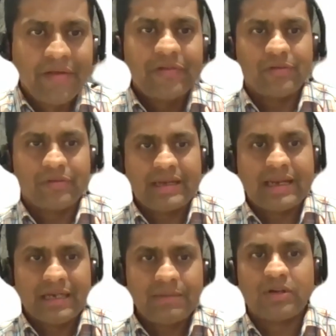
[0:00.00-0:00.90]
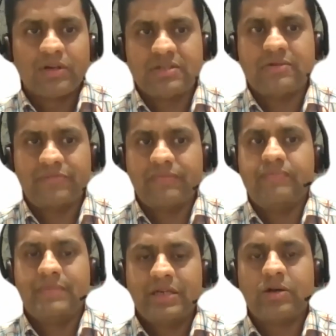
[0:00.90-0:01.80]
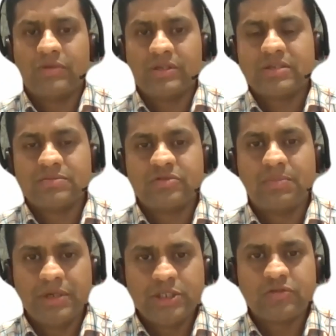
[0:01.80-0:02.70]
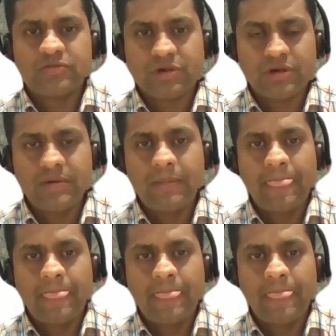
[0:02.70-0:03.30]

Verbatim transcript: So that antibody stuff it always comes with a pinch of salt.